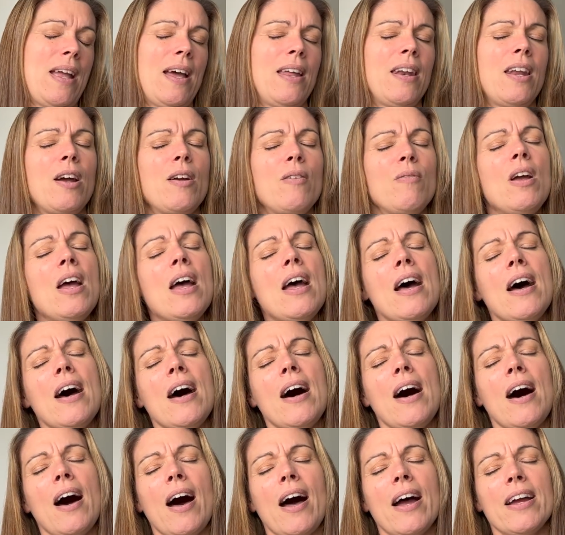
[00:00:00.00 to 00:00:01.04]
And
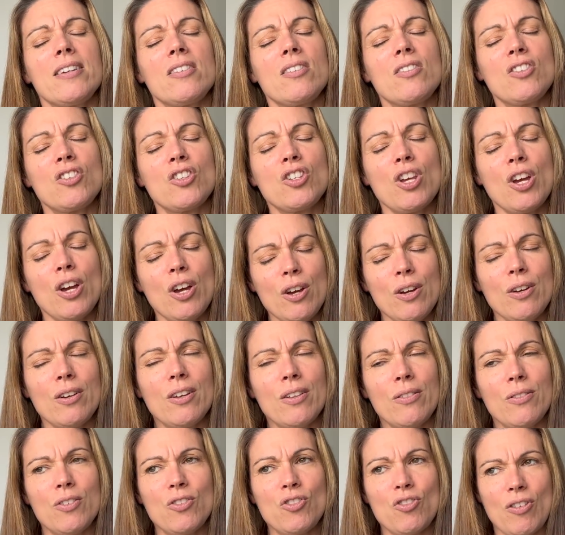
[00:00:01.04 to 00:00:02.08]
I took
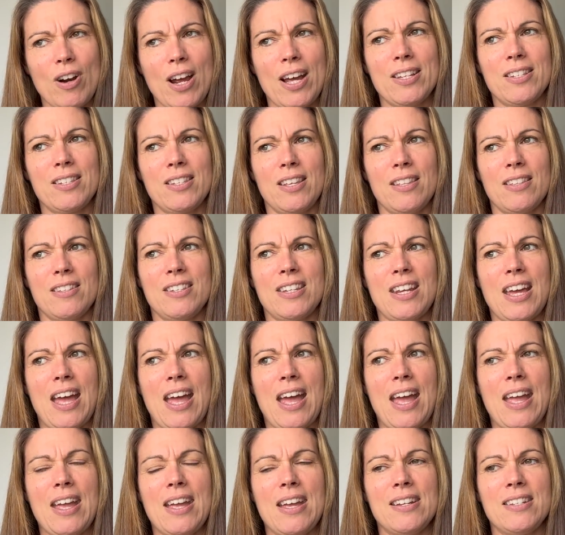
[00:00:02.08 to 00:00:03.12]
the dress the other
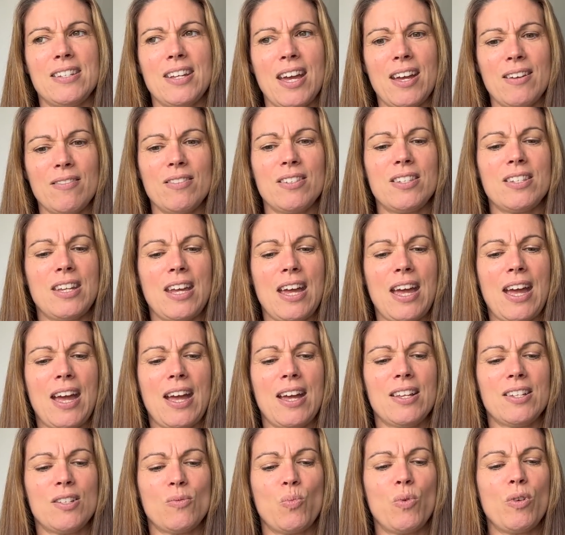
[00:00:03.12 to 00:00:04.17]
day
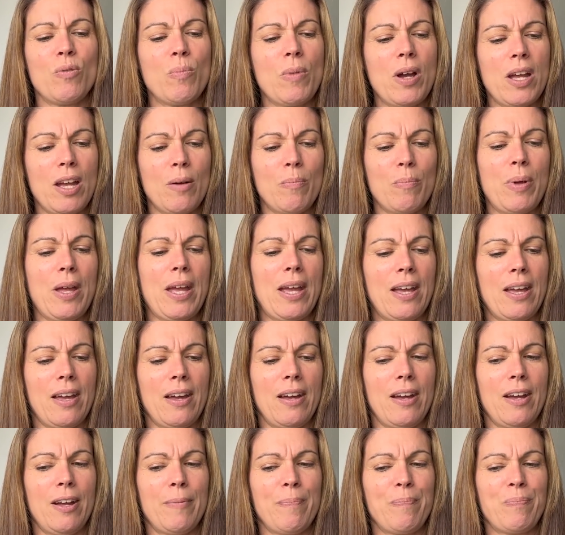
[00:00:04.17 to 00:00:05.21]
downstairs with my
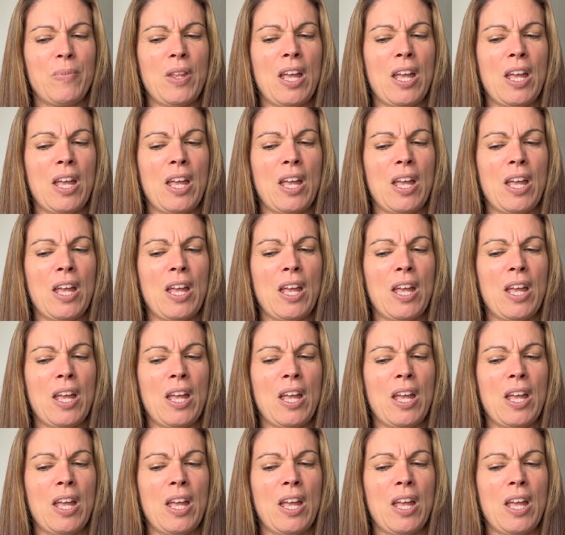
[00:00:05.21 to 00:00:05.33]
unpicker,